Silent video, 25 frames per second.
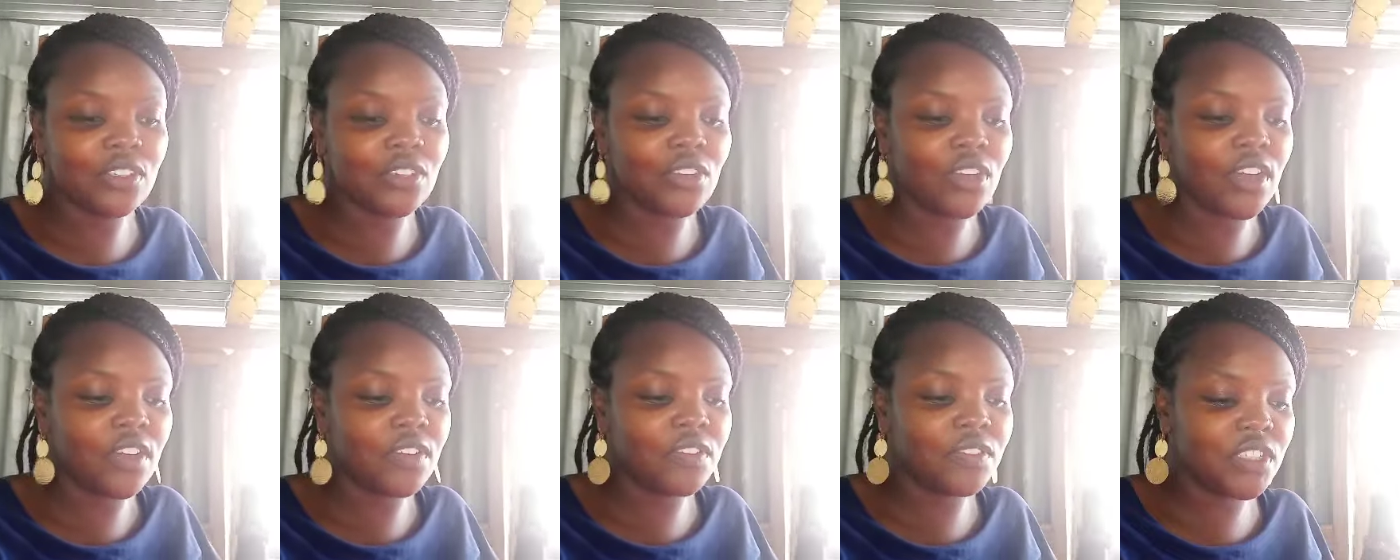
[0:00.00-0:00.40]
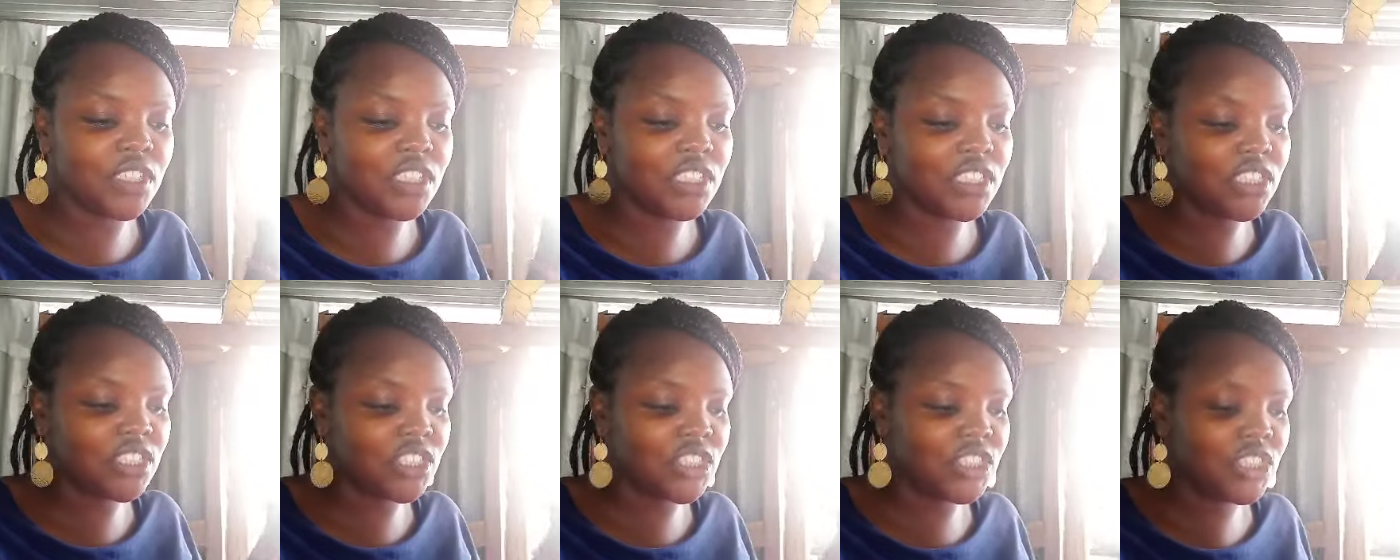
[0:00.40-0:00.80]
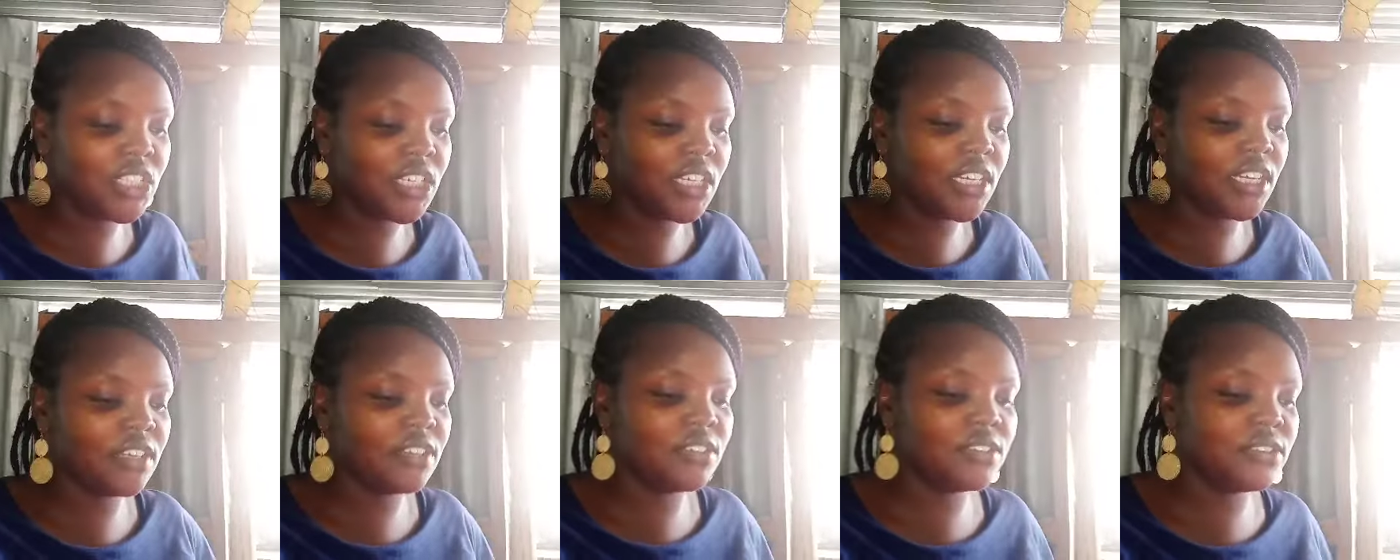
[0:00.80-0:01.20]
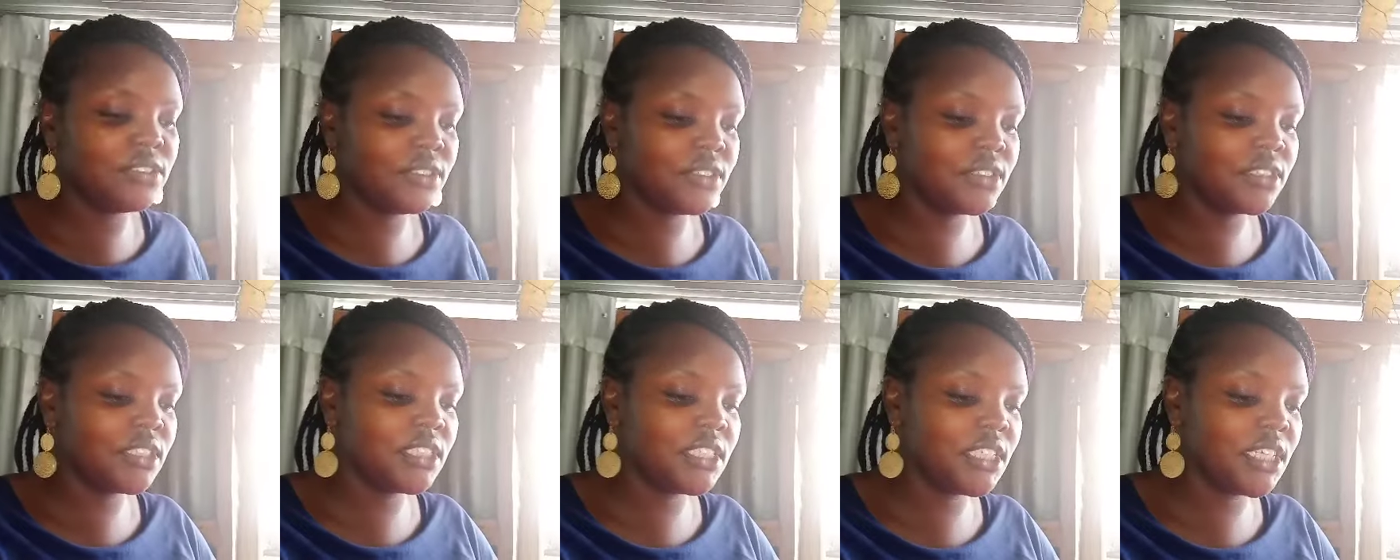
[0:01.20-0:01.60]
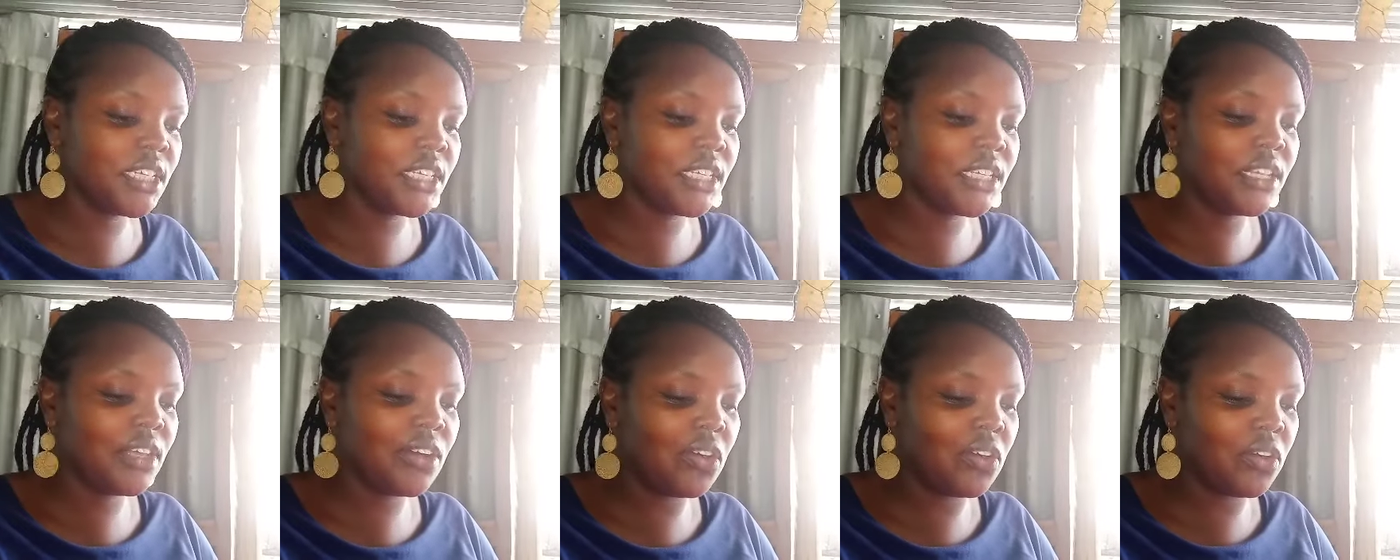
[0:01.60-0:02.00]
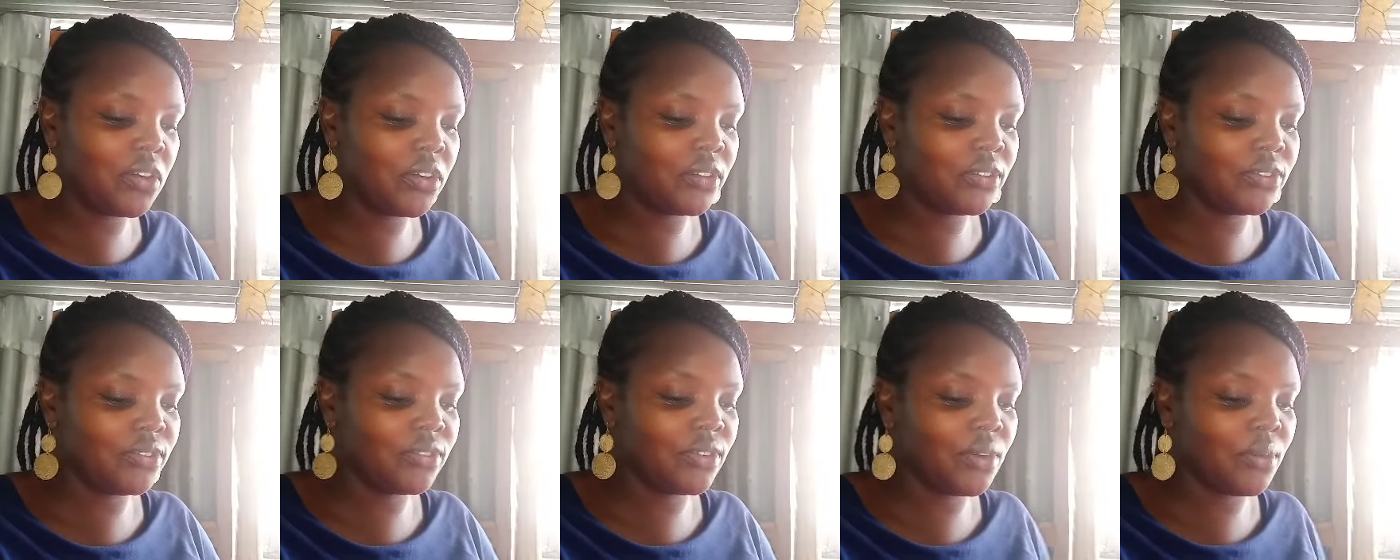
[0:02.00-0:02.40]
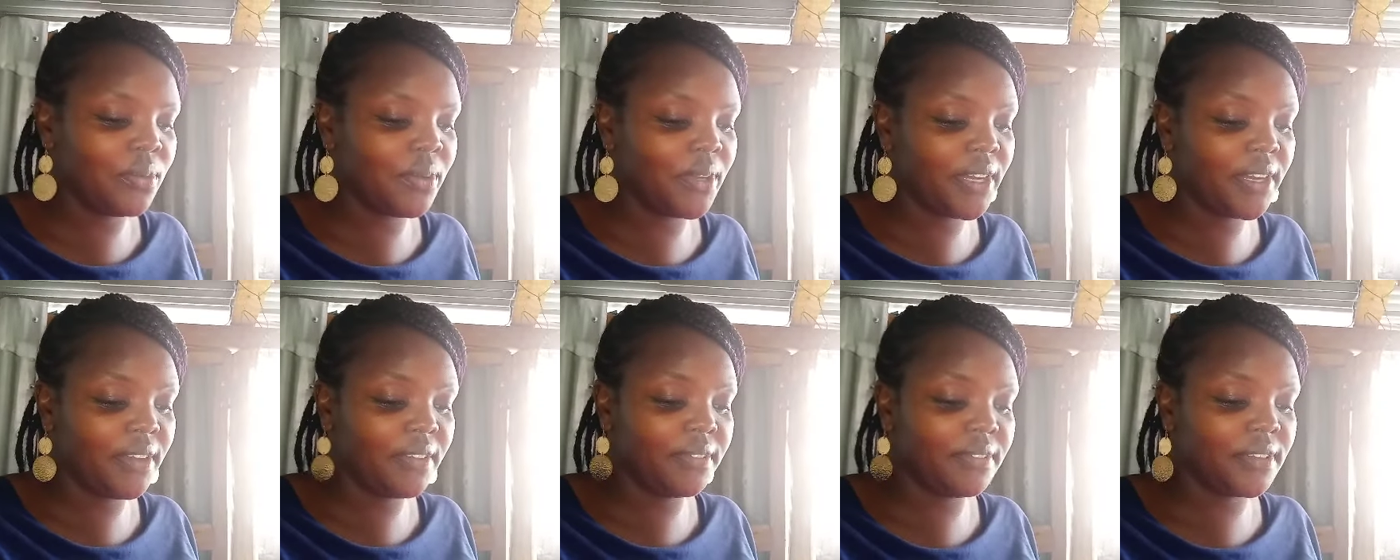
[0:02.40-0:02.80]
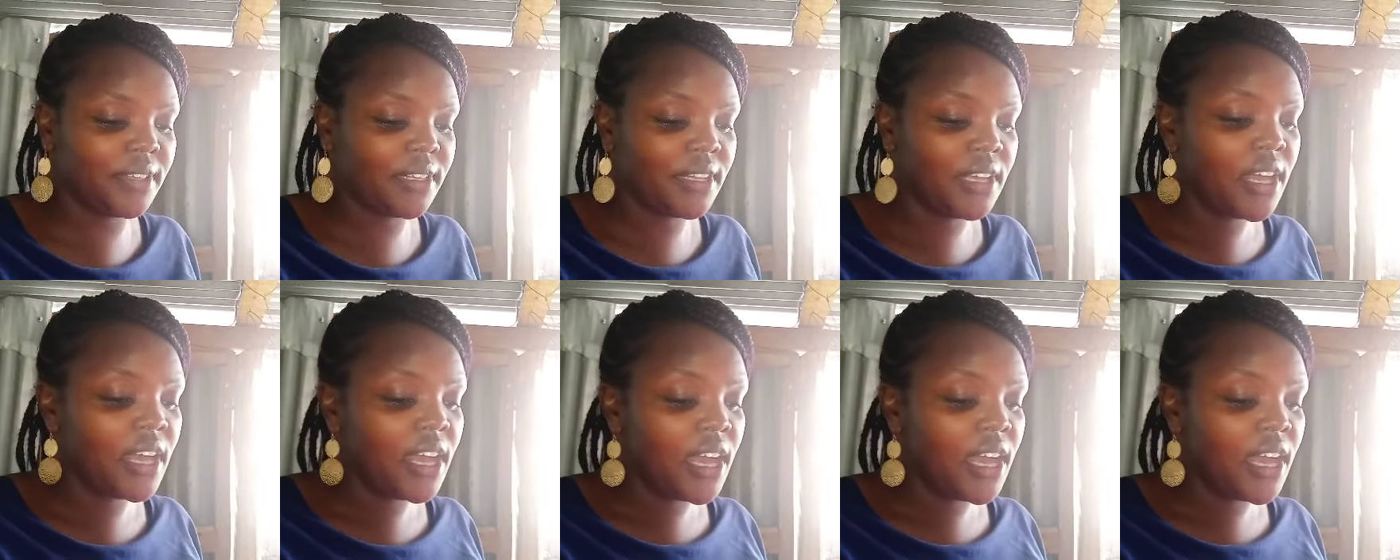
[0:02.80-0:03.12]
you have ready chicken for sale or for whatever.